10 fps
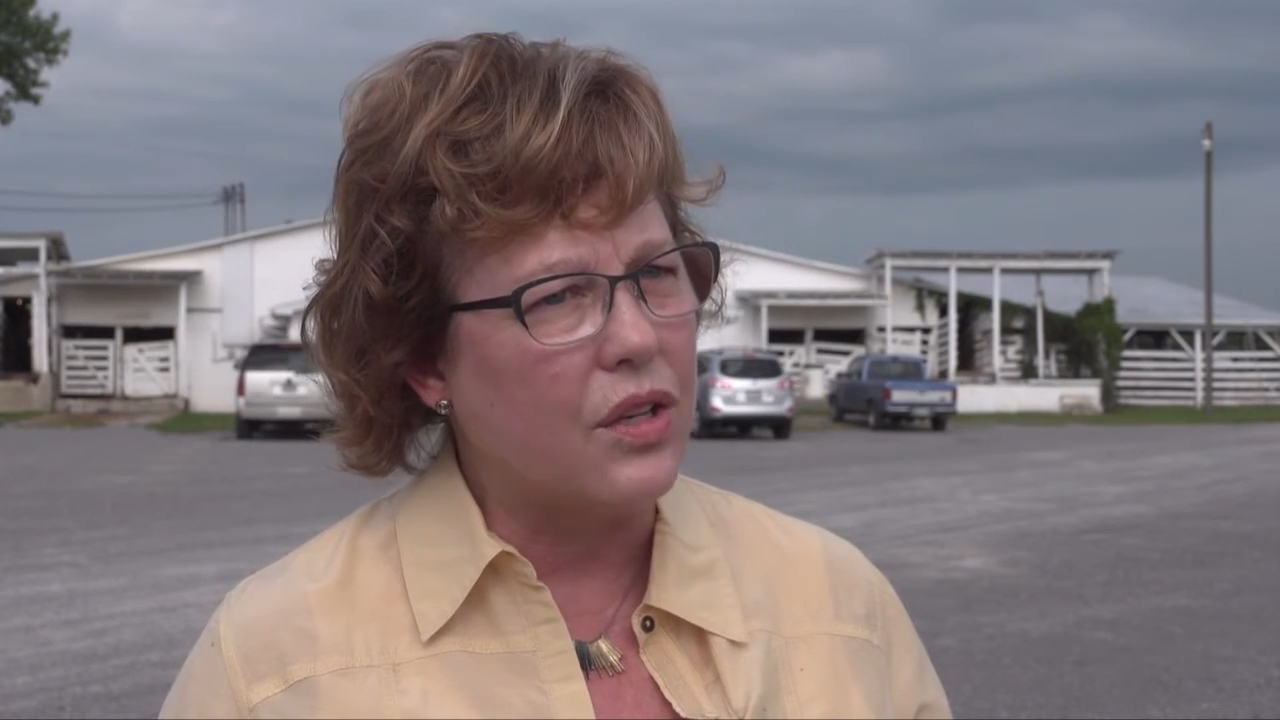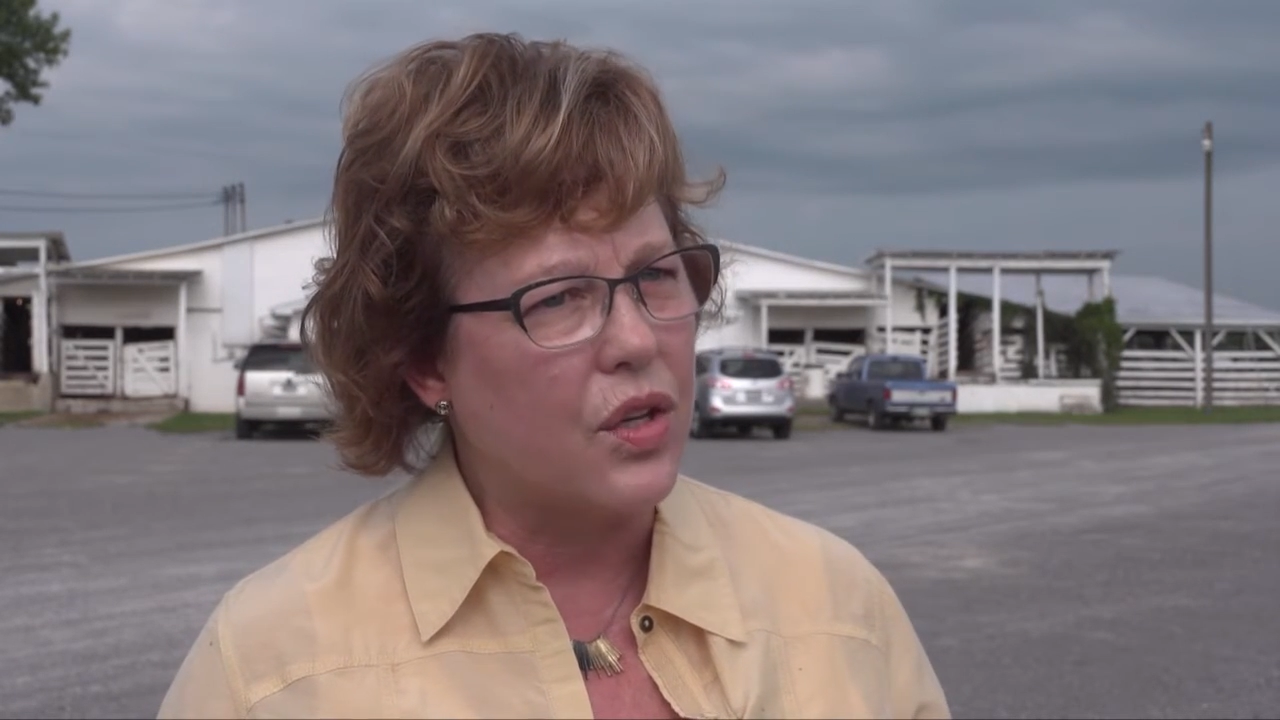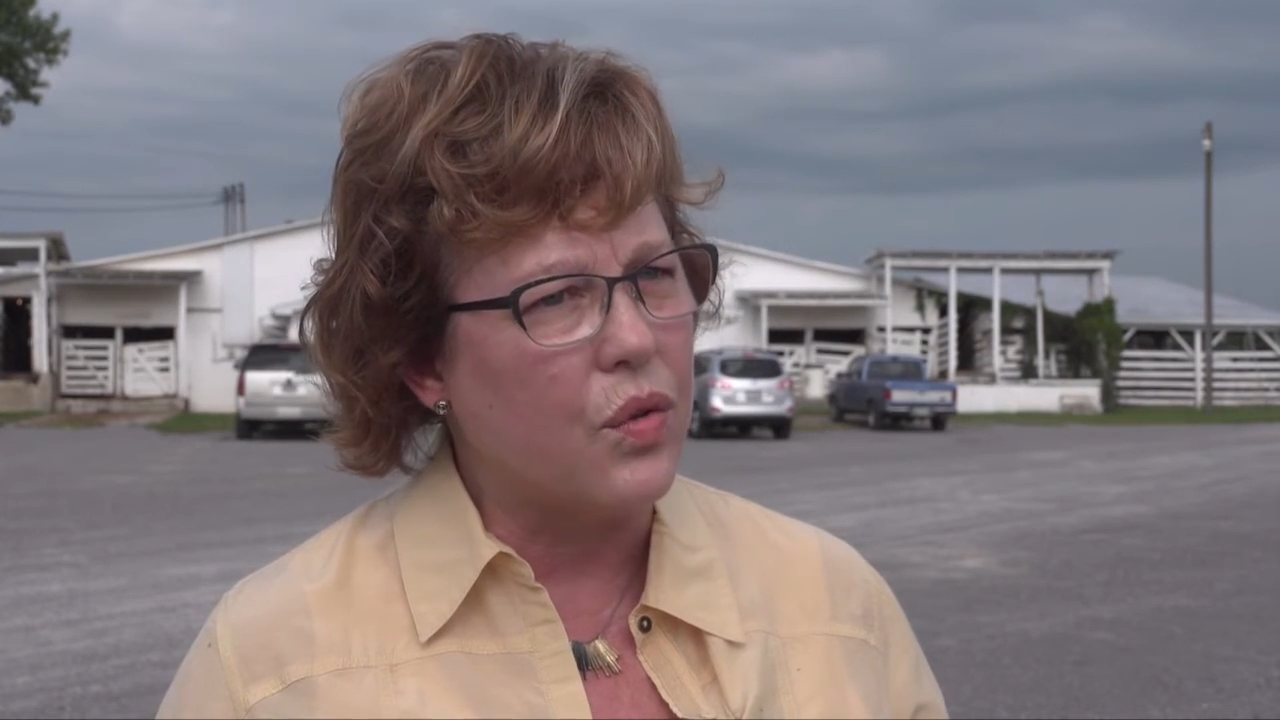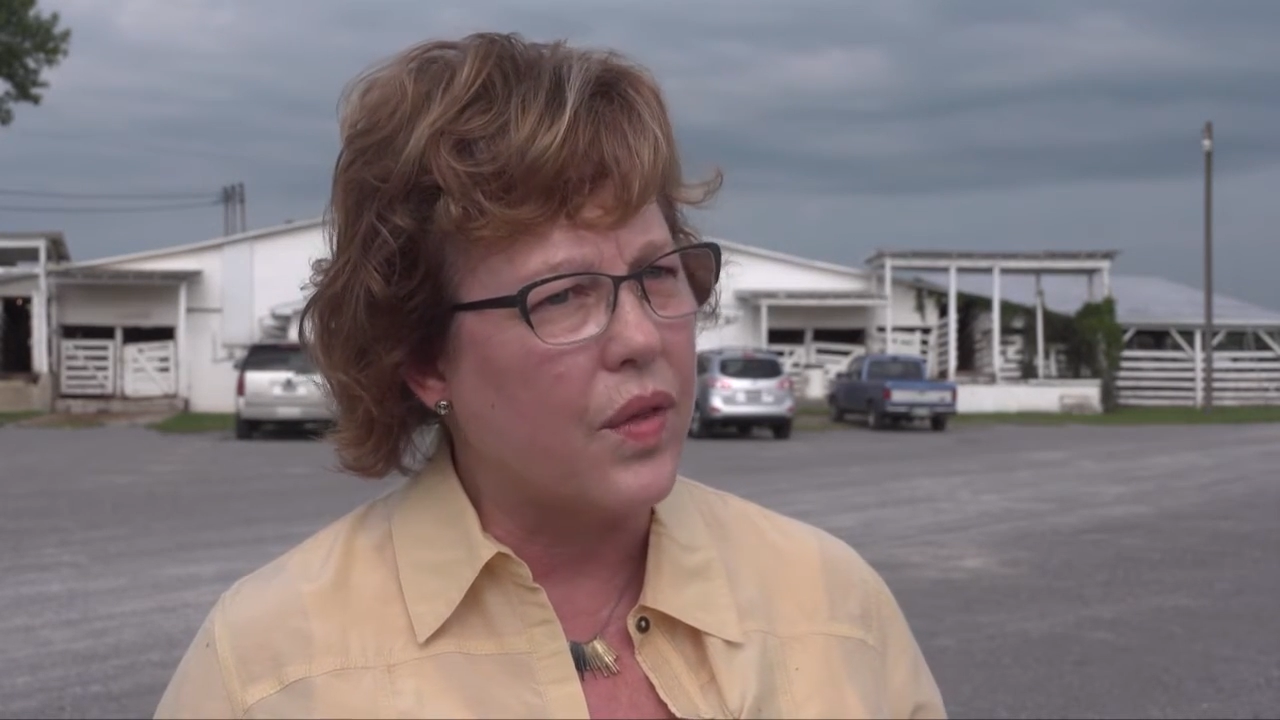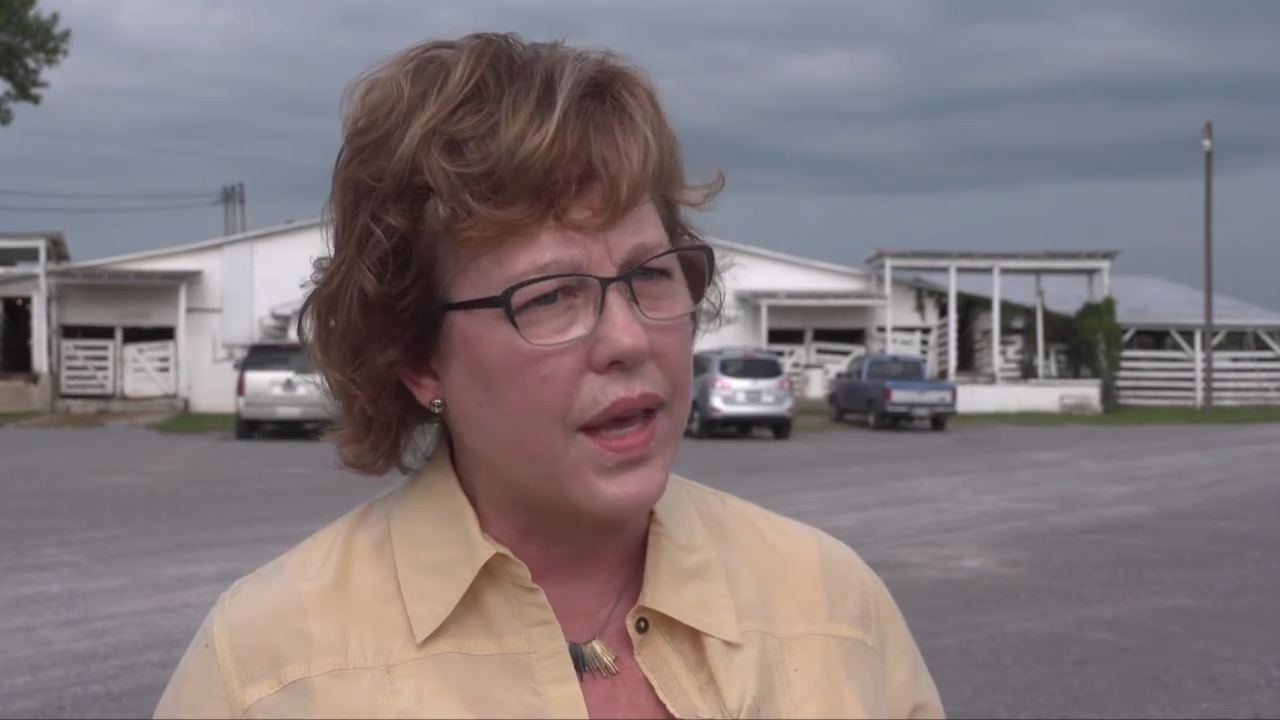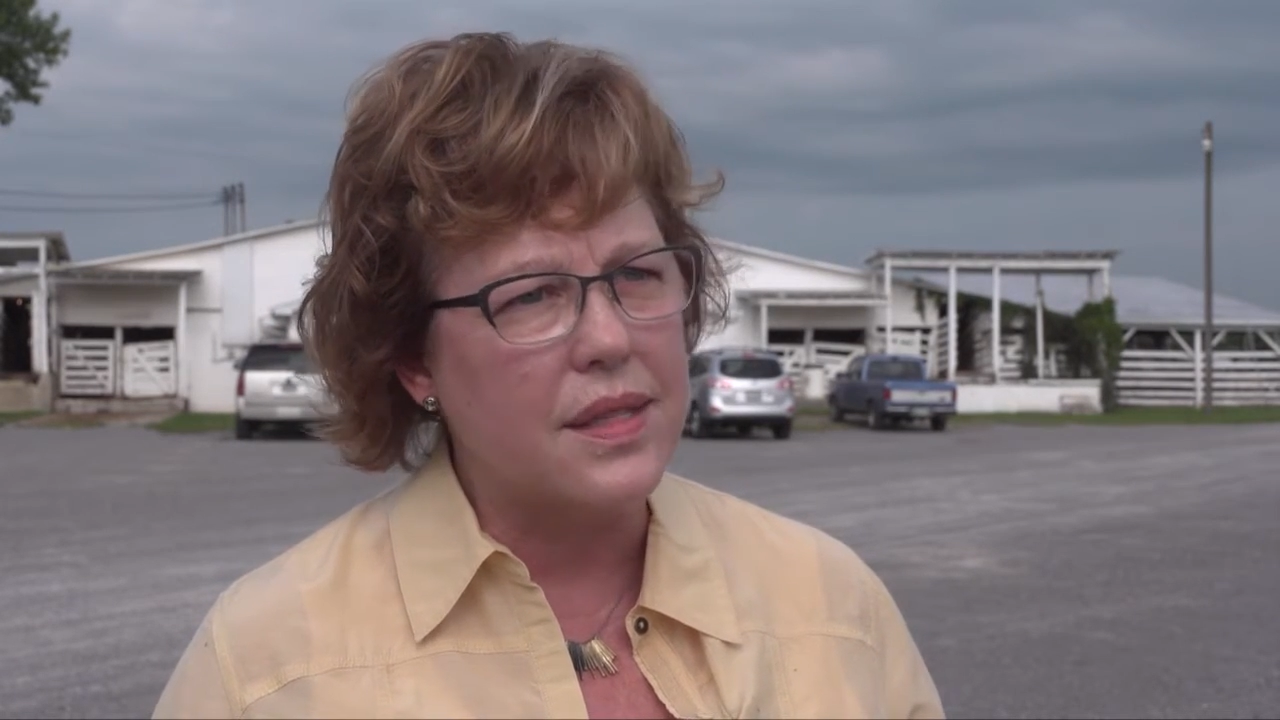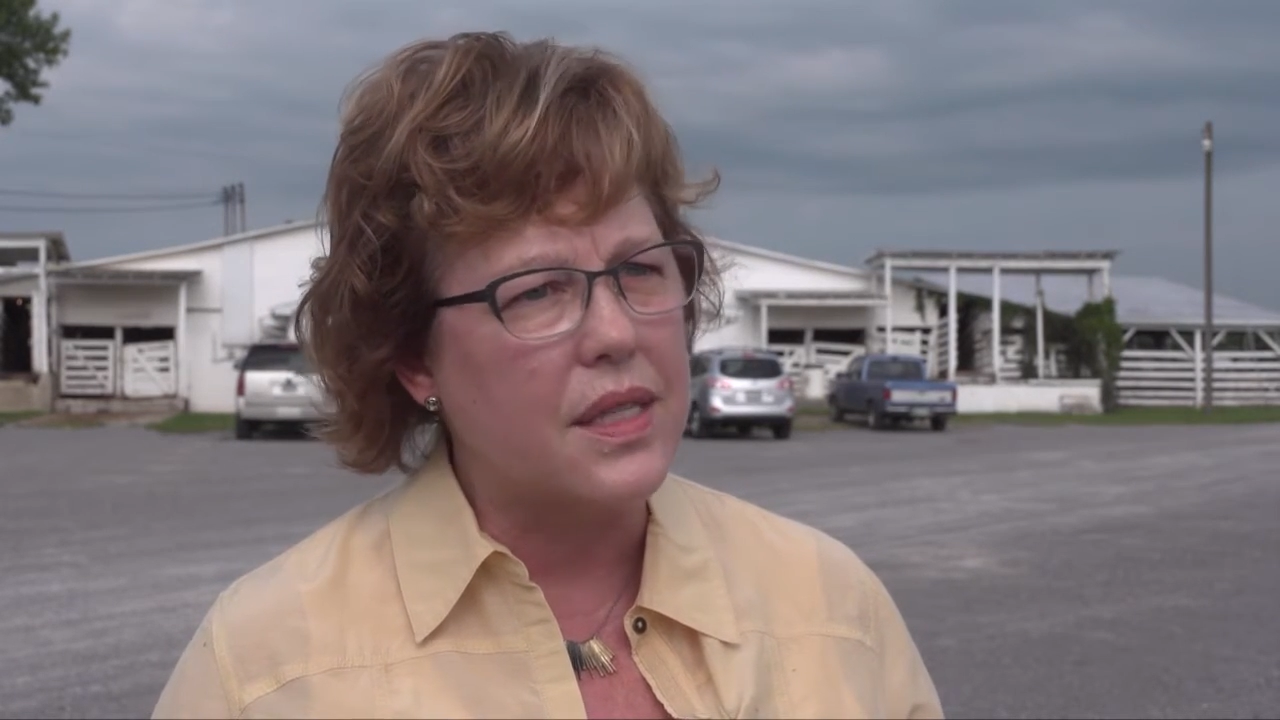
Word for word: and do that.